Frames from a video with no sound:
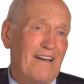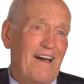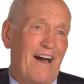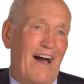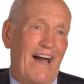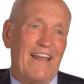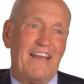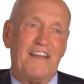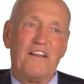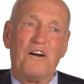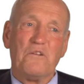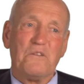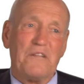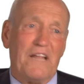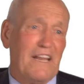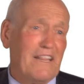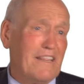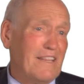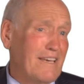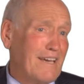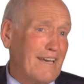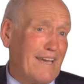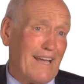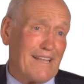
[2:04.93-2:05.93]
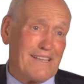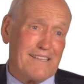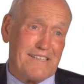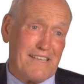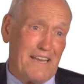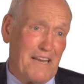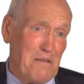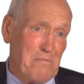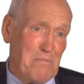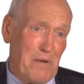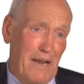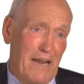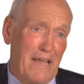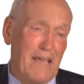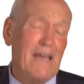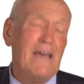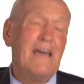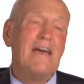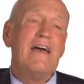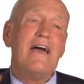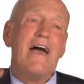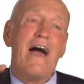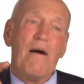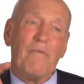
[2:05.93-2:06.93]
I didn't hold anything against anybody.
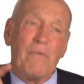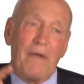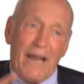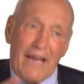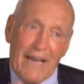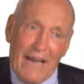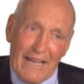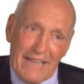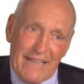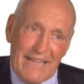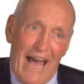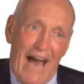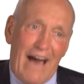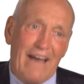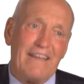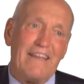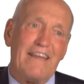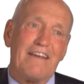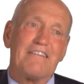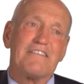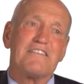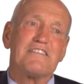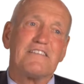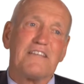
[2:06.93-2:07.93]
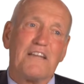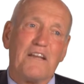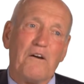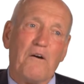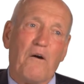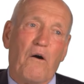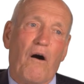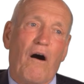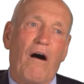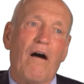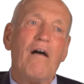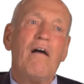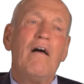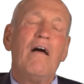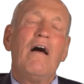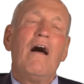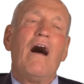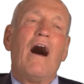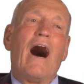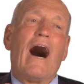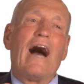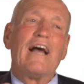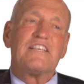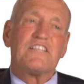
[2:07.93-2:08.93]
And when I got down there at City Hall,
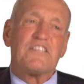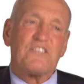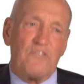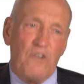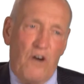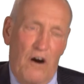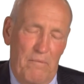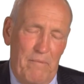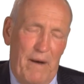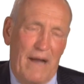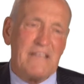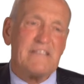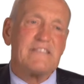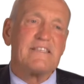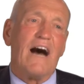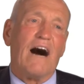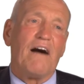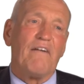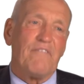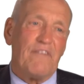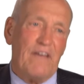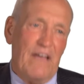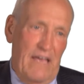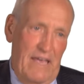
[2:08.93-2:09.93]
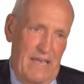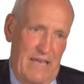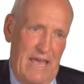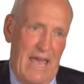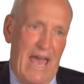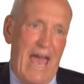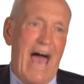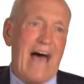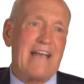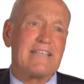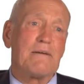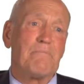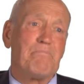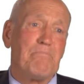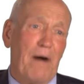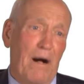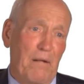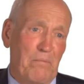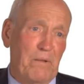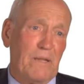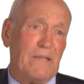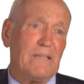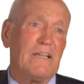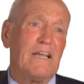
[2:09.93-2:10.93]
I saw myself as a
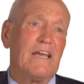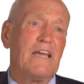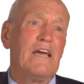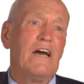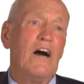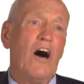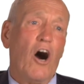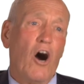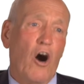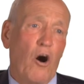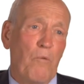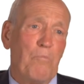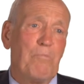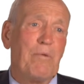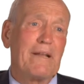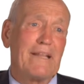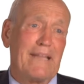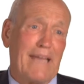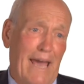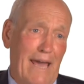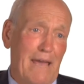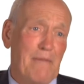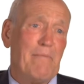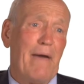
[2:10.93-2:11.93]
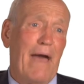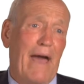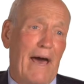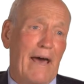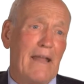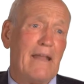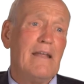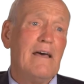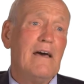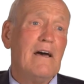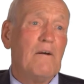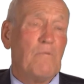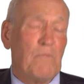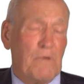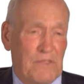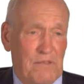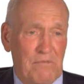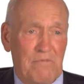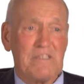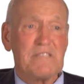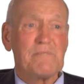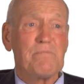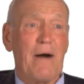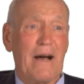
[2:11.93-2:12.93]
publicly open gay man with the
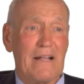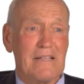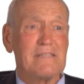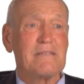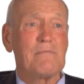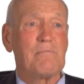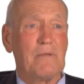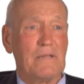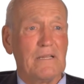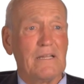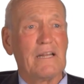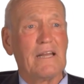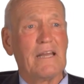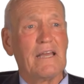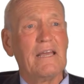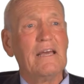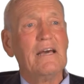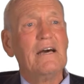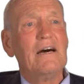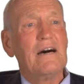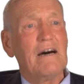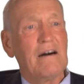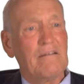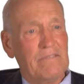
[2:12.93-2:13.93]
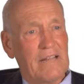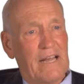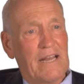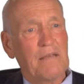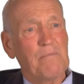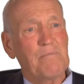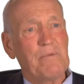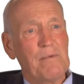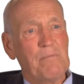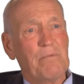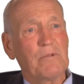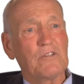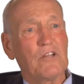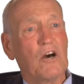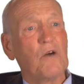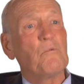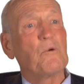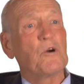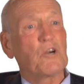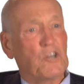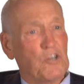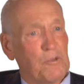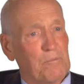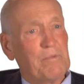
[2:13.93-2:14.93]
responsibility of letting people know
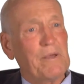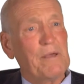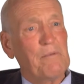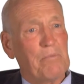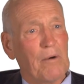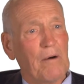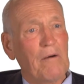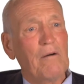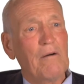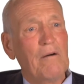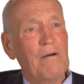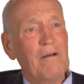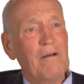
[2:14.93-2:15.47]
we're good people.